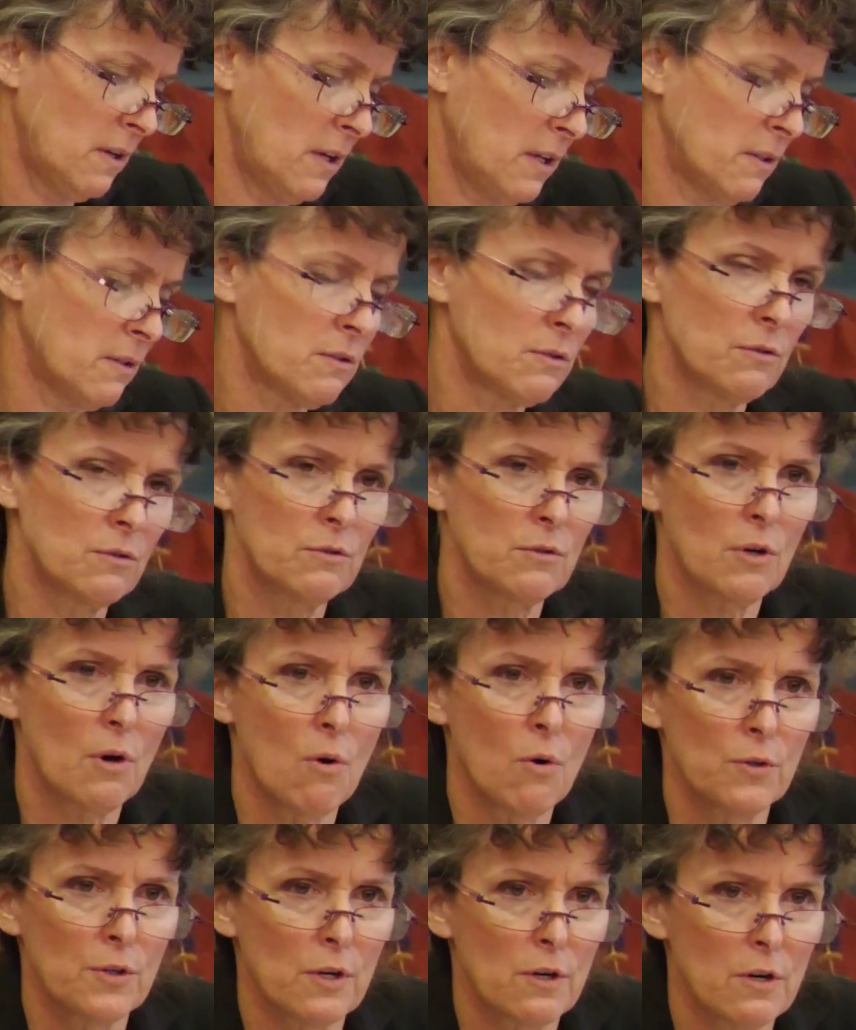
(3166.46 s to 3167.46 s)
and
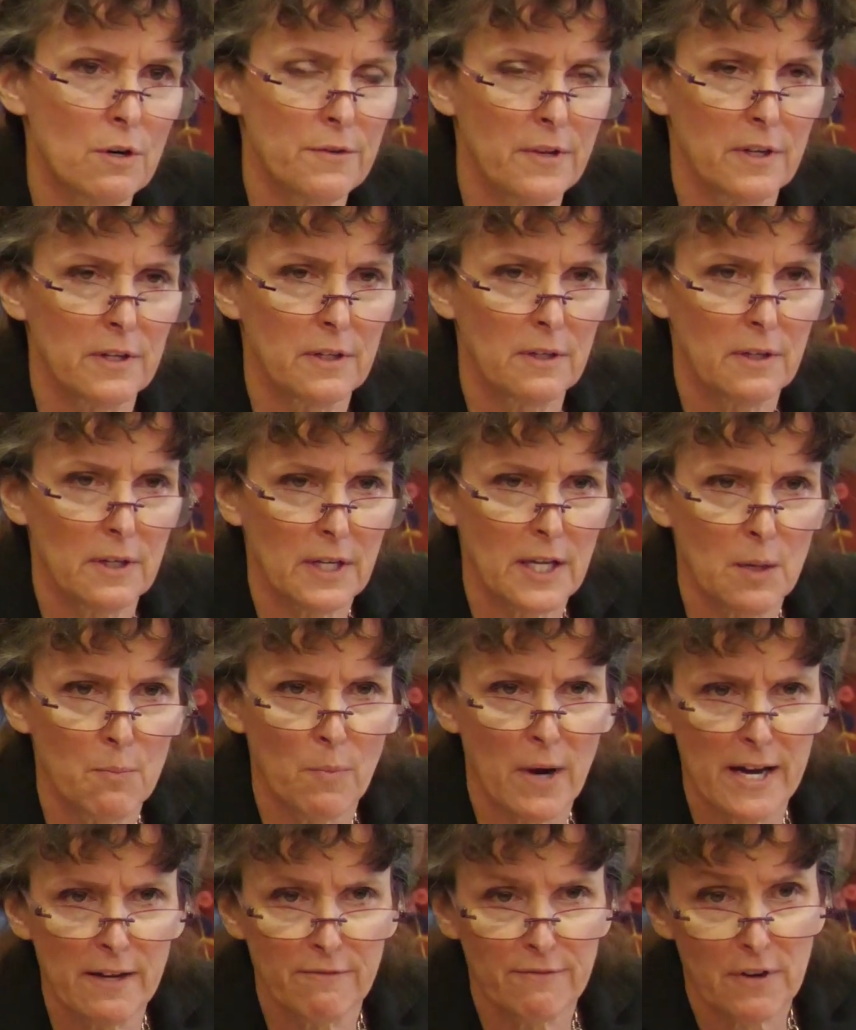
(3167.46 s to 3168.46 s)
told her that he
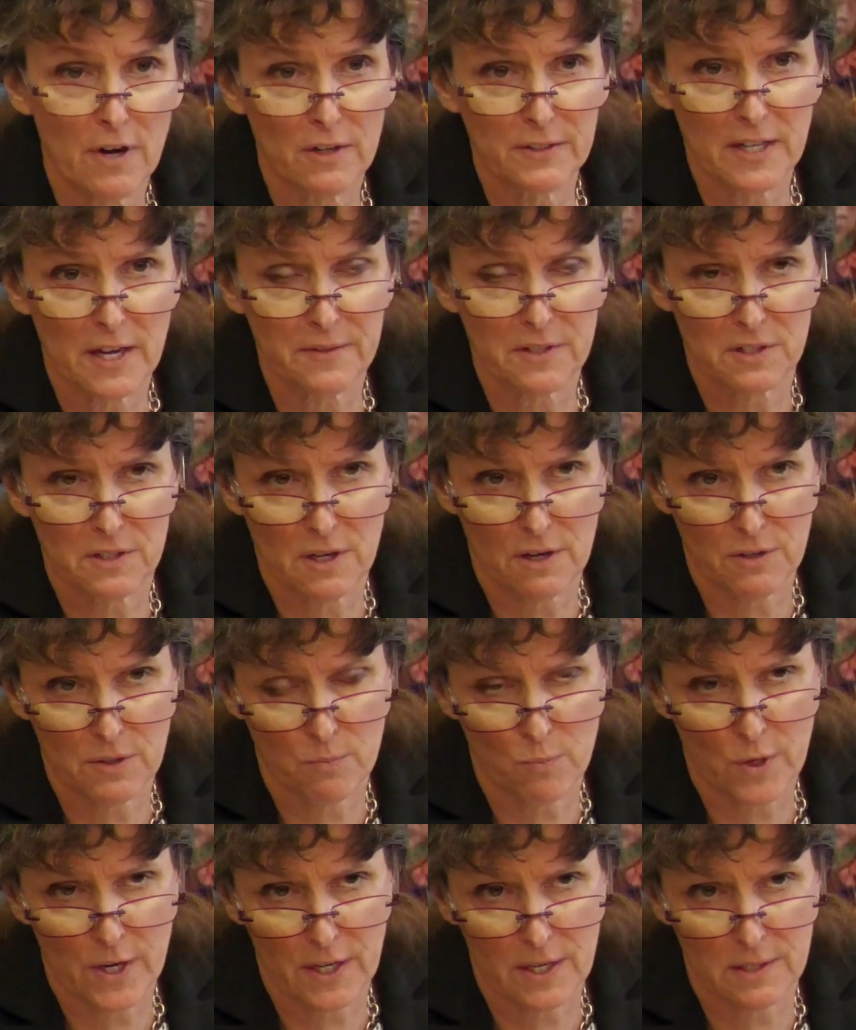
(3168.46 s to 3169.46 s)
might fall down the stairs and
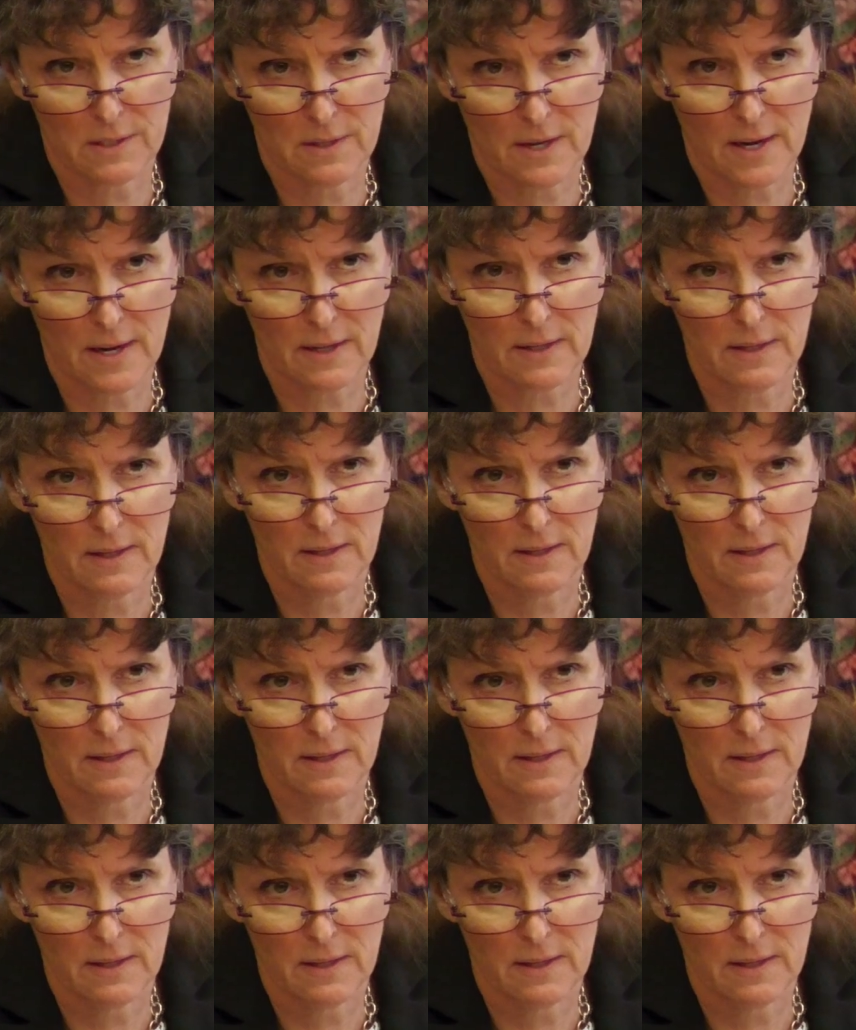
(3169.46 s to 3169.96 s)
break his neck?